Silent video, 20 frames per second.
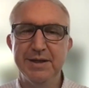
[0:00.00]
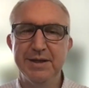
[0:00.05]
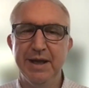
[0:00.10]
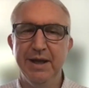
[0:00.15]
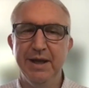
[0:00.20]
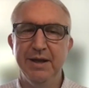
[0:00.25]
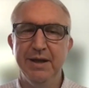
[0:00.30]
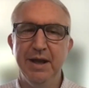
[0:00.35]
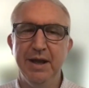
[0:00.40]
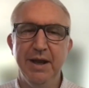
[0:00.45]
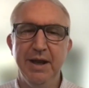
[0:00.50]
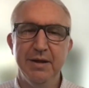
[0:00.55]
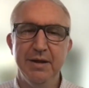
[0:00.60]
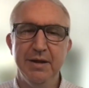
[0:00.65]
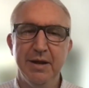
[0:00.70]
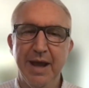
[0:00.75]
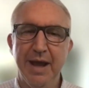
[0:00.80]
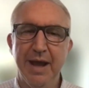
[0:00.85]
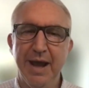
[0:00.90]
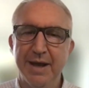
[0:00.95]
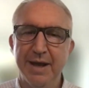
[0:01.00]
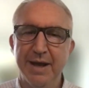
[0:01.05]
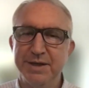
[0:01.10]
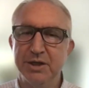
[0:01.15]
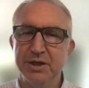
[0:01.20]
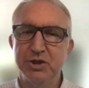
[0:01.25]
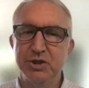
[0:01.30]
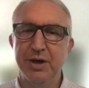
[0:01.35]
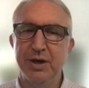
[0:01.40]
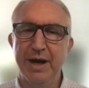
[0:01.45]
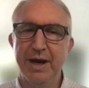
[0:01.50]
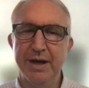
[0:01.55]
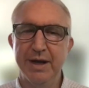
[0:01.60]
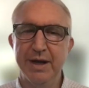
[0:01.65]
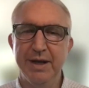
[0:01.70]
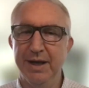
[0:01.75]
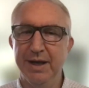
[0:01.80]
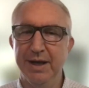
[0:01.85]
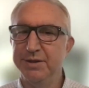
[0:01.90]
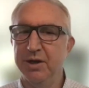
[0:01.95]
And in asset
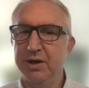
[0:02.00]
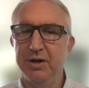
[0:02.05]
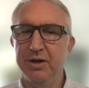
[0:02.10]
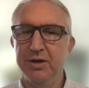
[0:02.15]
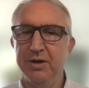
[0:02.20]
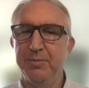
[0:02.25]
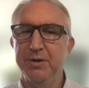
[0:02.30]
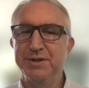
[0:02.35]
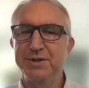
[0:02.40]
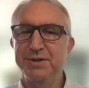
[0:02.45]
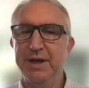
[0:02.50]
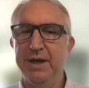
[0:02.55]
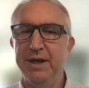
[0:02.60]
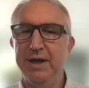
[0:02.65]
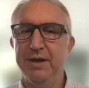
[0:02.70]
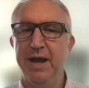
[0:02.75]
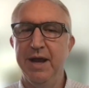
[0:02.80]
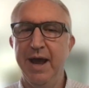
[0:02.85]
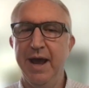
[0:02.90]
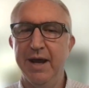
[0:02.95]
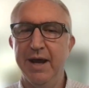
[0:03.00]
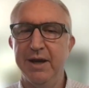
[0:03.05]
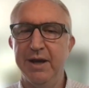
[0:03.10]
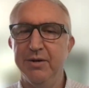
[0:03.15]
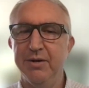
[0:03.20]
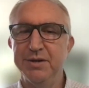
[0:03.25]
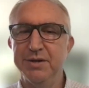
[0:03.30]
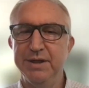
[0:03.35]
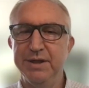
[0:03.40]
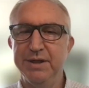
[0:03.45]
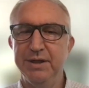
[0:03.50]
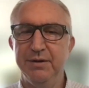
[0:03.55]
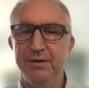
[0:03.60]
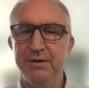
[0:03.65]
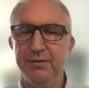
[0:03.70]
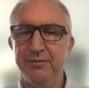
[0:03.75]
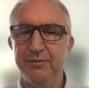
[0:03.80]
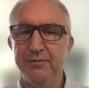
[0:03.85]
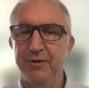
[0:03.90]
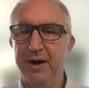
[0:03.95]
tracking, is 100% accuracy
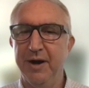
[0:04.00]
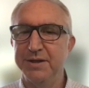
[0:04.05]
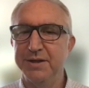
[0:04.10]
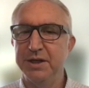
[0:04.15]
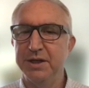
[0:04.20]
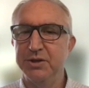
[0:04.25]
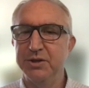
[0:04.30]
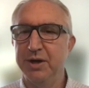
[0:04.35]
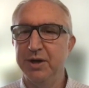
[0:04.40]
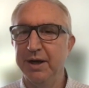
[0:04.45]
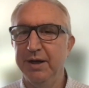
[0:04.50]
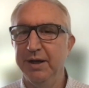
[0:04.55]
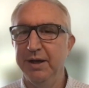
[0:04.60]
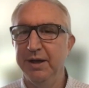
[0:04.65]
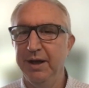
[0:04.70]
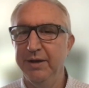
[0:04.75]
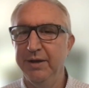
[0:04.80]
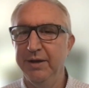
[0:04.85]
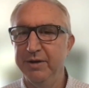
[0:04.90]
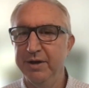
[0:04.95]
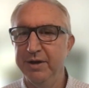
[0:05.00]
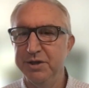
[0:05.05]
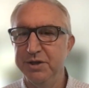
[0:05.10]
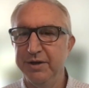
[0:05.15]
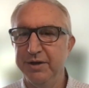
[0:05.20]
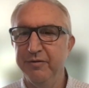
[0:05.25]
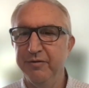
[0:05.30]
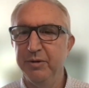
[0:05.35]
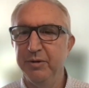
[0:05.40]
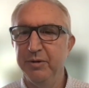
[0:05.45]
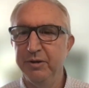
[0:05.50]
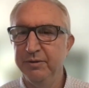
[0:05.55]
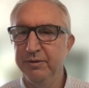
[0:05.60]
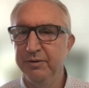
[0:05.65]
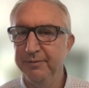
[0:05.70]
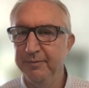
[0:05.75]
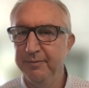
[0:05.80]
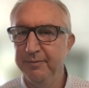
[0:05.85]
for asset tracking even achievable?